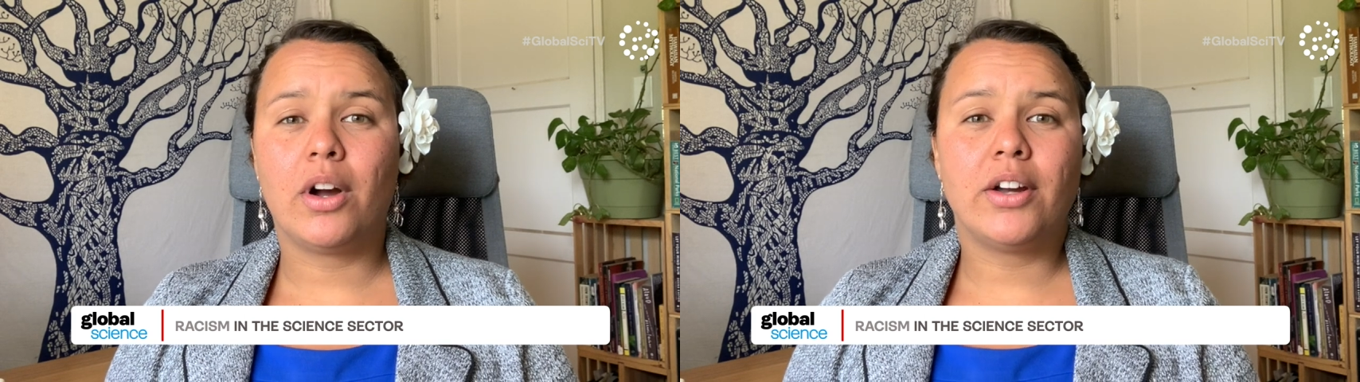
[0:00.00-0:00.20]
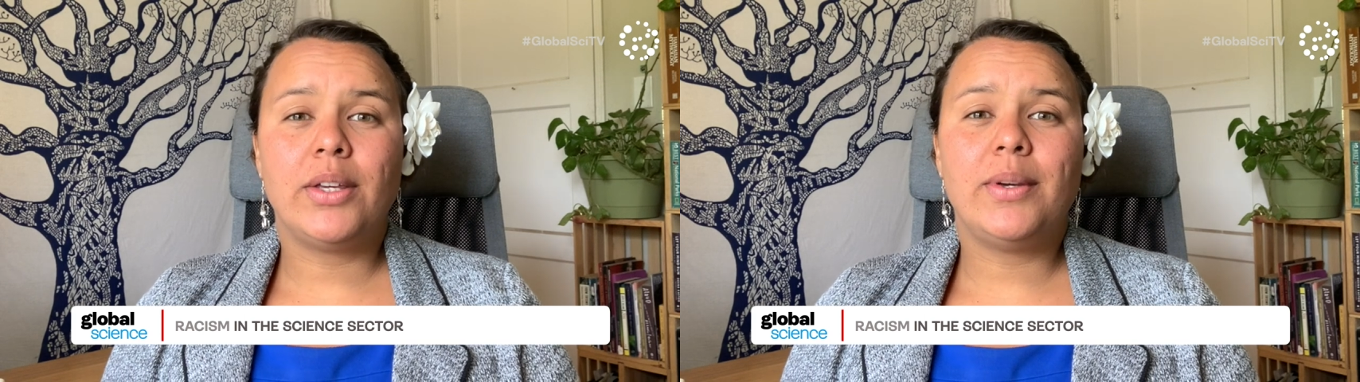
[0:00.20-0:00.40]

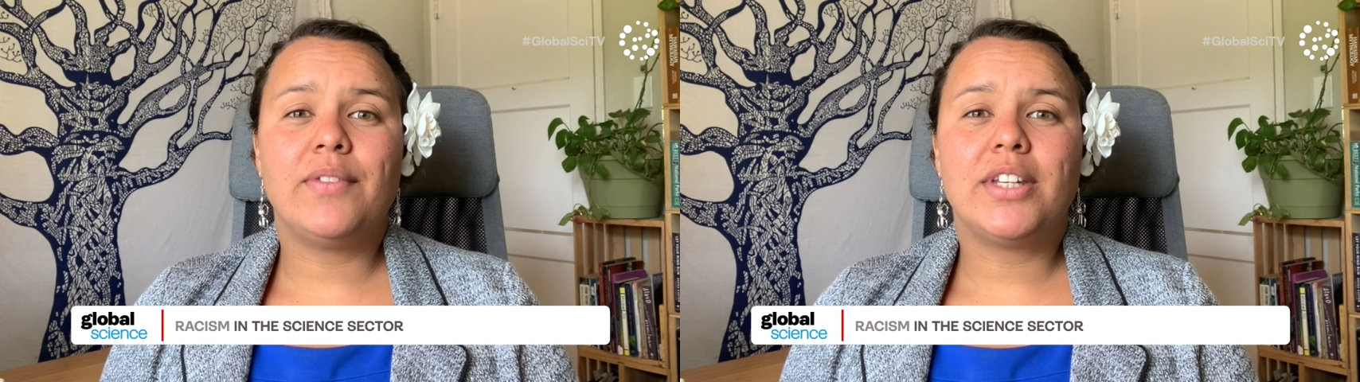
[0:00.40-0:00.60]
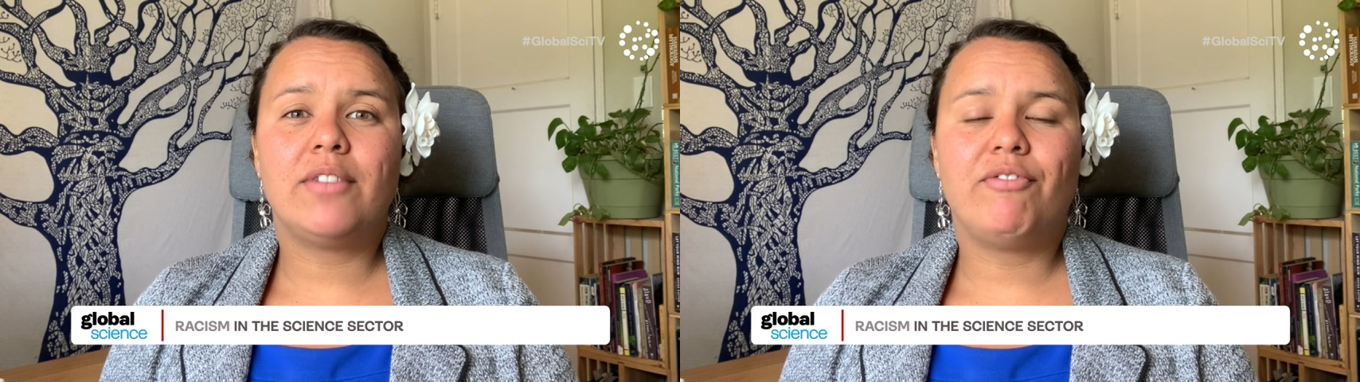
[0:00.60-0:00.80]
are you
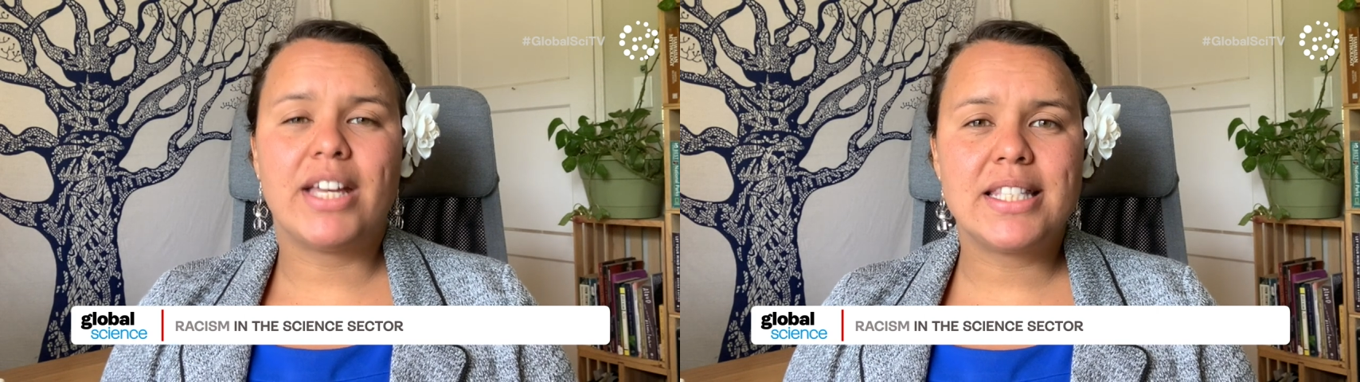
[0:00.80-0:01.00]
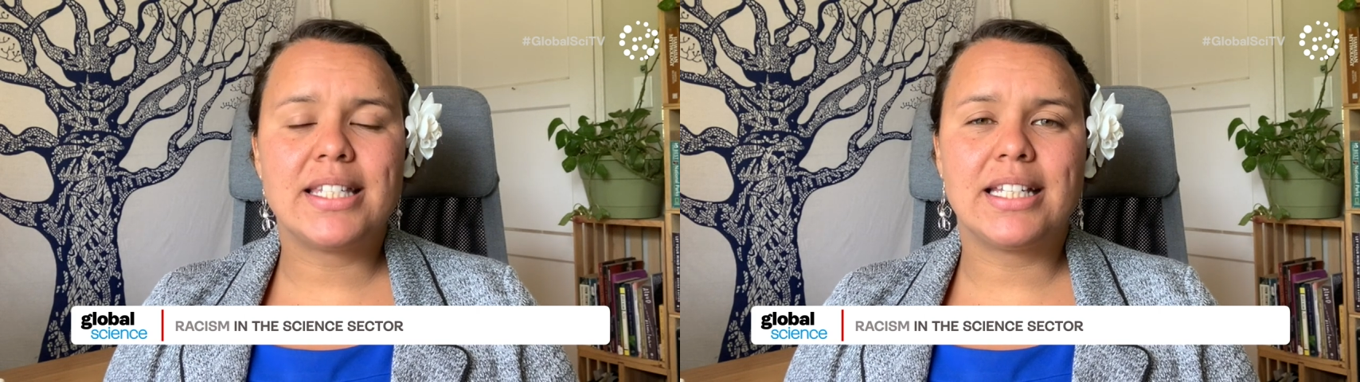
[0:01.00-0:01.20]
even
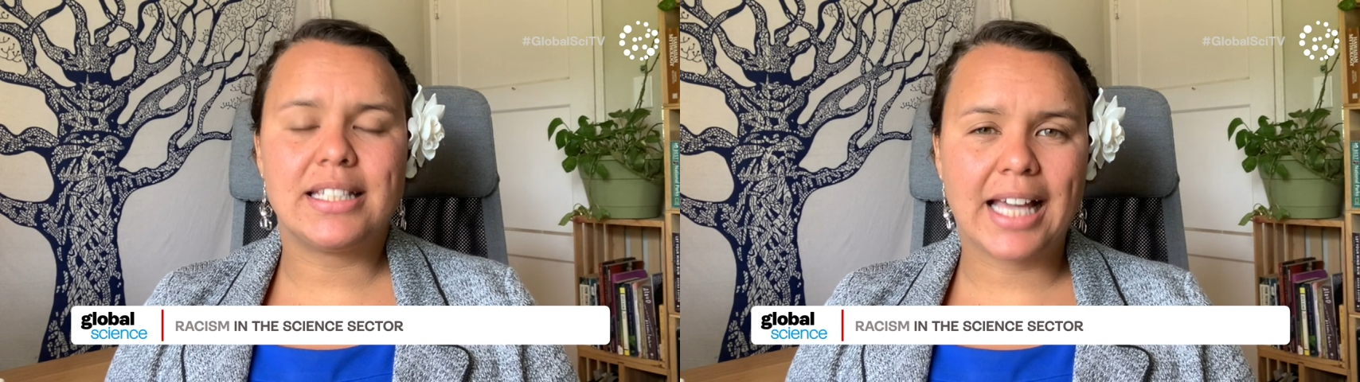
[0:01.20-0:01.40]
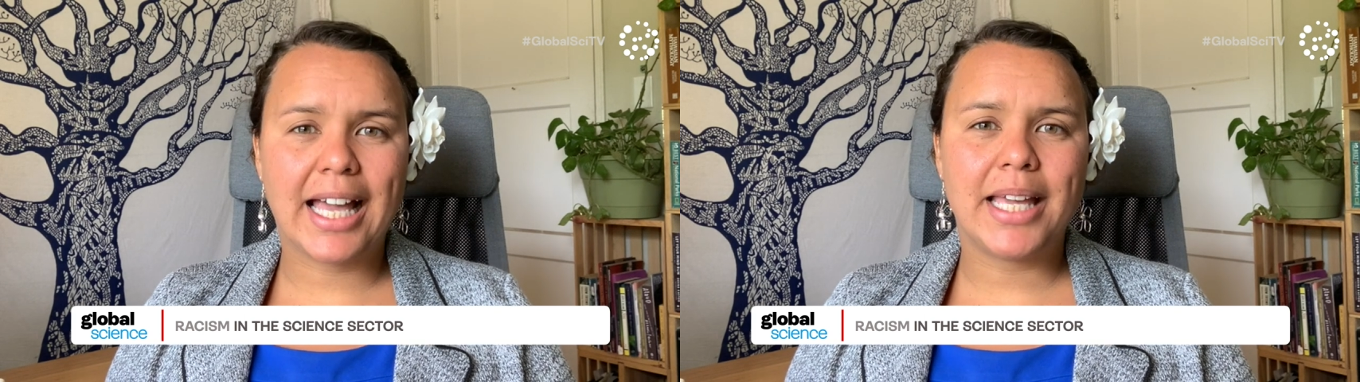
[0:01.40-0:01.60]
investing
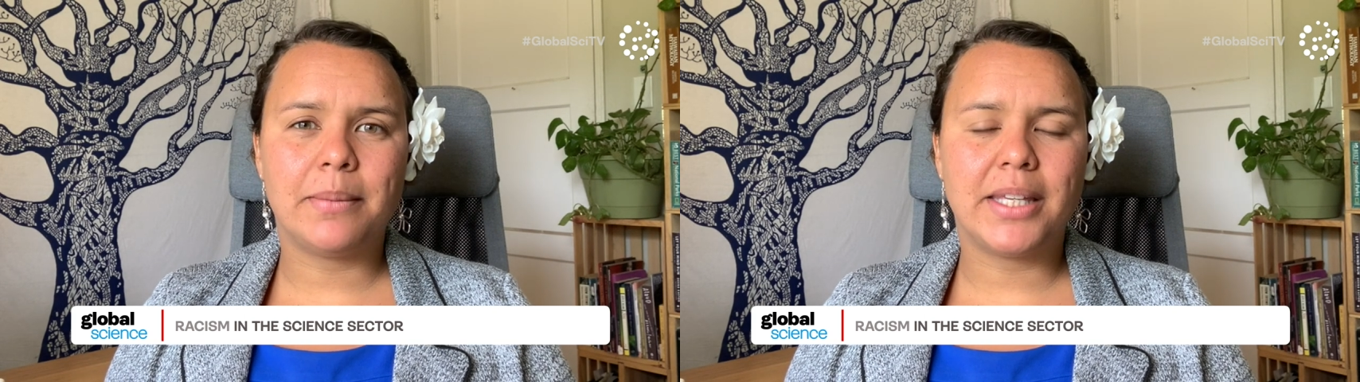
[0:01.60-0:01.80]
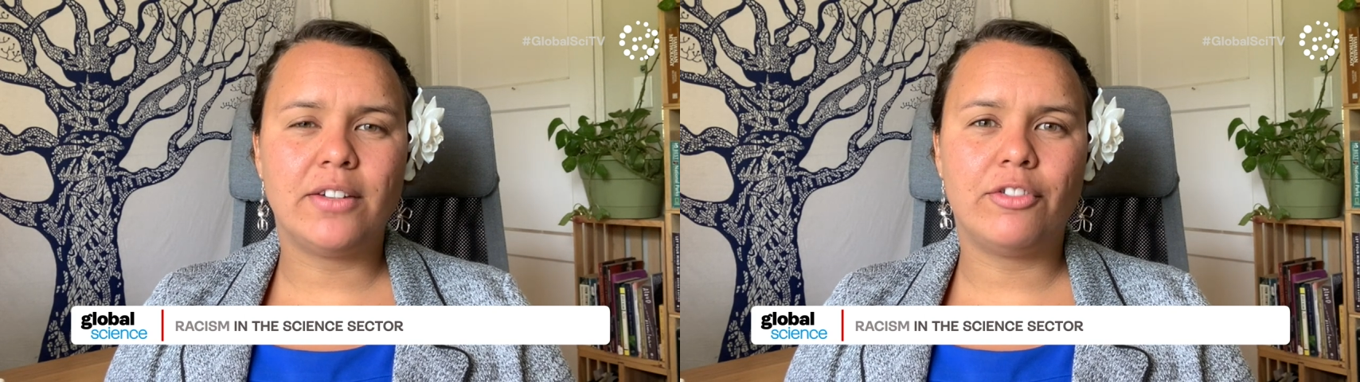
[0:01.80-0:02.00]

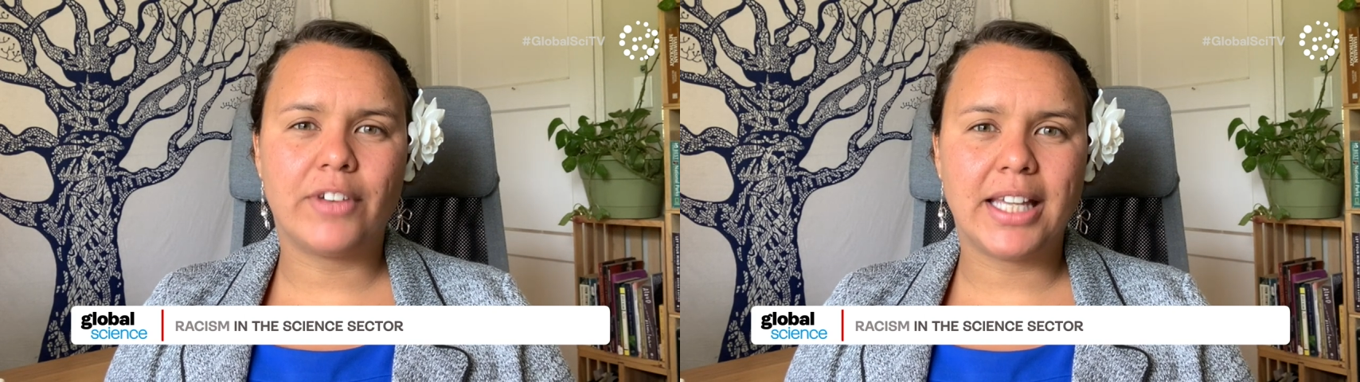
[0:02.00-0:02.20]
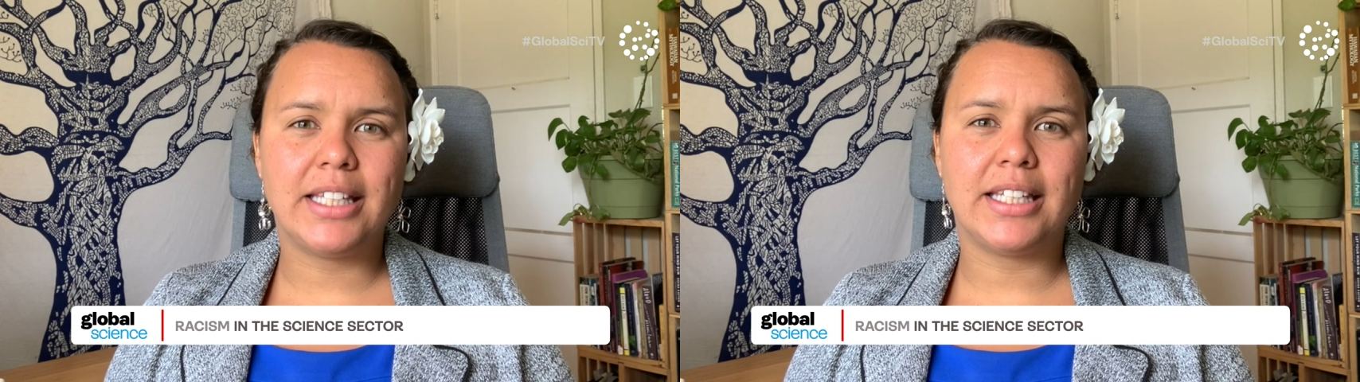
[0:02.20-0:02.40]
time in
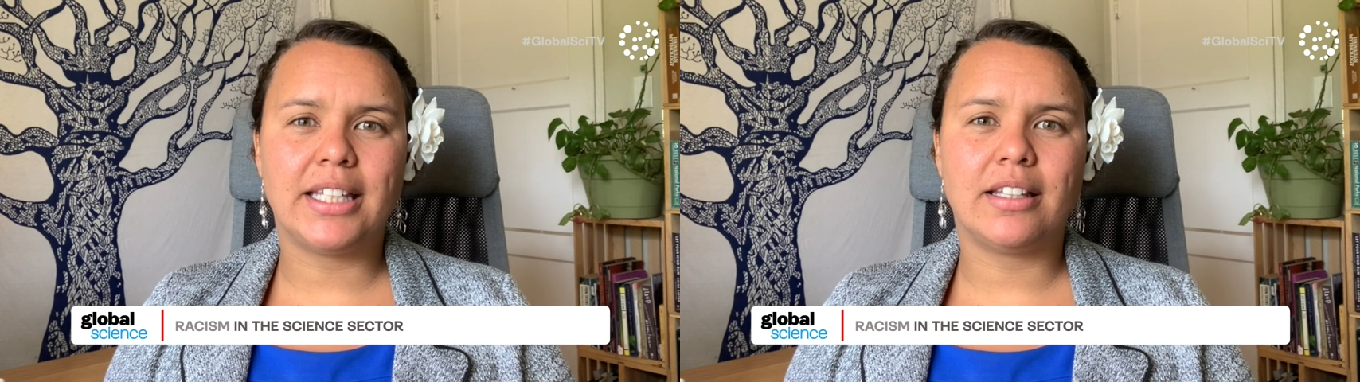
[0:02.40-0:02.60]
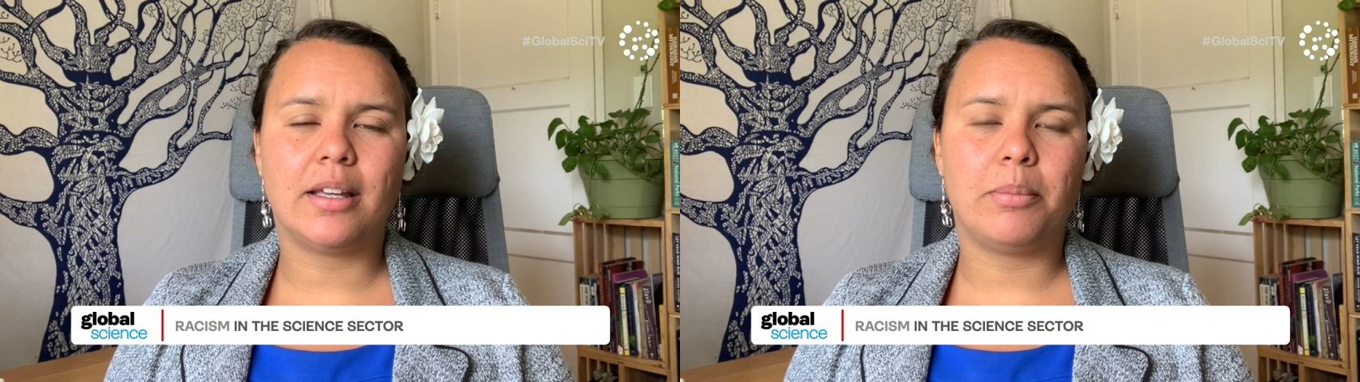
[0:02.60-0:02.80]

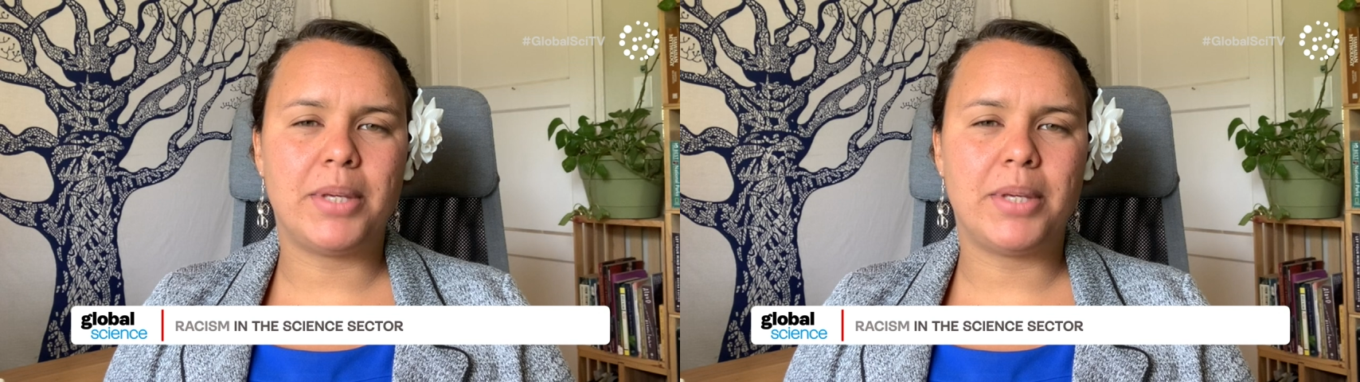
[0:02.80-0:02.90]
finding